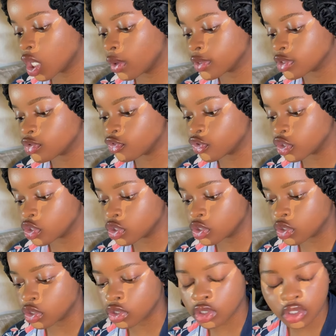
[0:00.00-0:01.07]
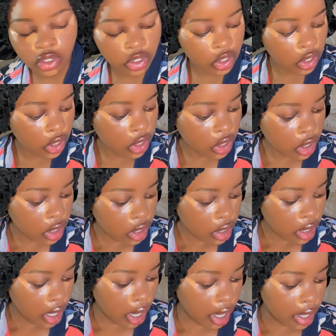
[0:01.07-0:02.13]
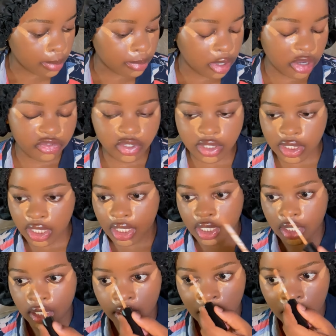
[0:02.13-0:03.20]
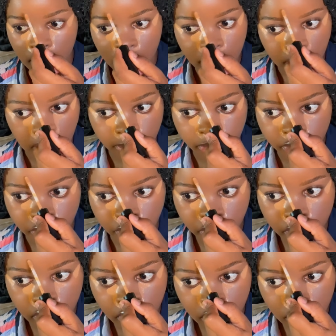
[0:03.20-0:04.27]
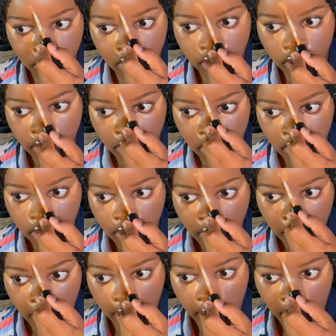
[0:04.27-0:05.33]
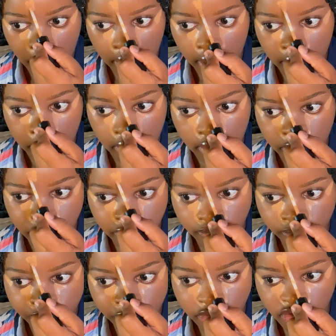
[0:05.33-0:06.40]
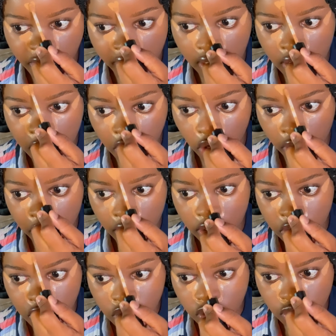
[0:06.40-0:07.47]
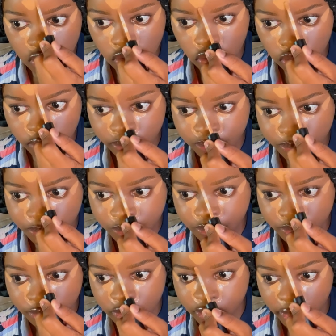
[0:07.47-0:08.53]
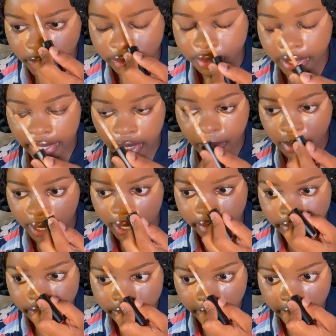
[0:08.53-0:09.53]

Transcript: I was in first year. After taking a gap year, I finally got into school. Well, I applied.